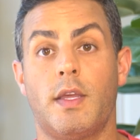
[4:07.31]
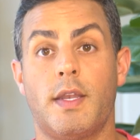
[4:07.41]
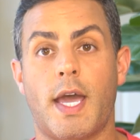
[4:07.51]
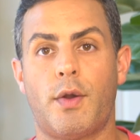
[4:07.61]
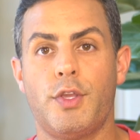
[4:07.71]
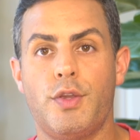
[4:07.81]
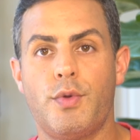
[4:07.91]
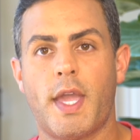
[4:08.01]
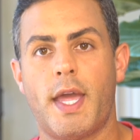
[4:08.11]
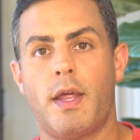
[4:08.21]
Now, you
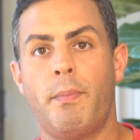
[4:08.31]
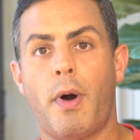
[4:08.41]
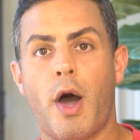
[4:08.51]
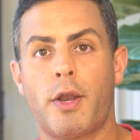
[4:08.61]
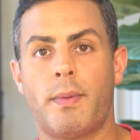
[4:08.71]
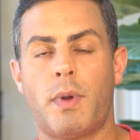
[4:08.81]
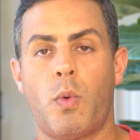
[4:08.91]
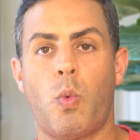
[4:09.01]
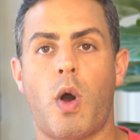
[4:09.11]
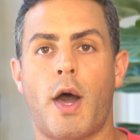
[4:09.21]
can
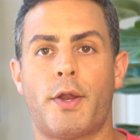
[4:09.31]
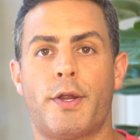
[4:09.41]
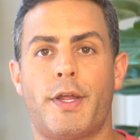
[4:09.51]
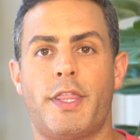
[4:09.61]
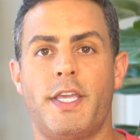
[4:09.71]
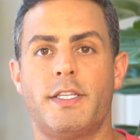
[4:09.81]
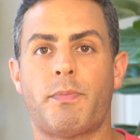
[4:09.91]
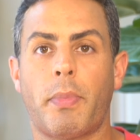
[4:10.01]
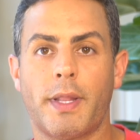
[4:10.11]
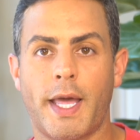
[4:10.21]
bottom water these
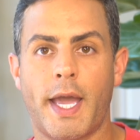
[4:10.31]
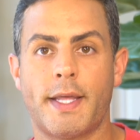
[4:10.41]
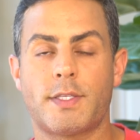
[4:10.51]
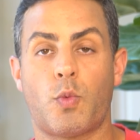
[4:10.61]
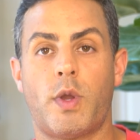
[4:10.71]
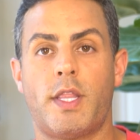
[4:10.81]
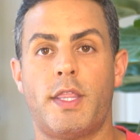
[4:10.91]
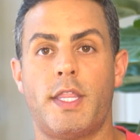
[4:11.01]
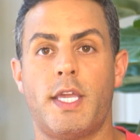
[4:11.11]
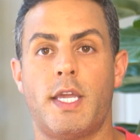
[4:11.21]
plants
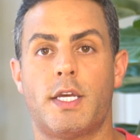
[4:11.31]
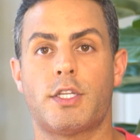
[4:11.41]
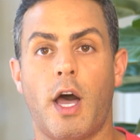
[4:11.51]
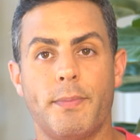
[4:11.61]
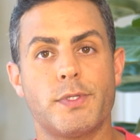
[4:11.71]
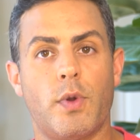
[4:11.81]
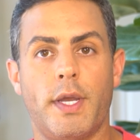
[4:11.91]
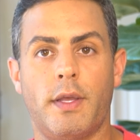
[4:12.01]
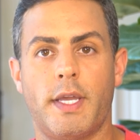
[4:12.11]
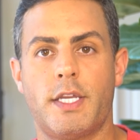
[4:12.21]
when the
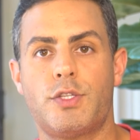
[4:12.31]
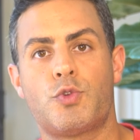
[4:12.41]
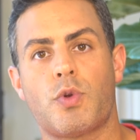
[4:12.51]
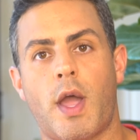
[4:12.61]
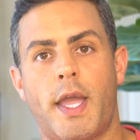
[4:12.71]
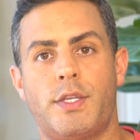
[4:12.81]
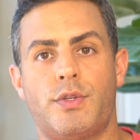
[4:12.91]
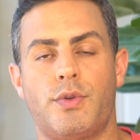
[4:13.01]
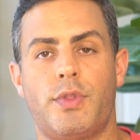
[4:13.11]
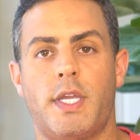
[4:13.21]
topsoil is dry
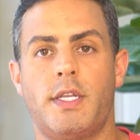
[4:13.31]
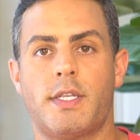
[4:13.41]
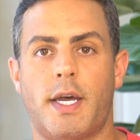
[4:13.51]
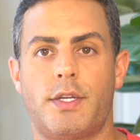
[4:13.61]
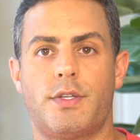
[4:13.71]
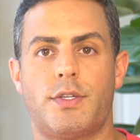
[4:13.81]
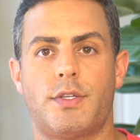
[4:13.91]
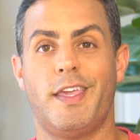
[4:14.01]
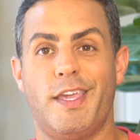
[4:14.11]
to the touch.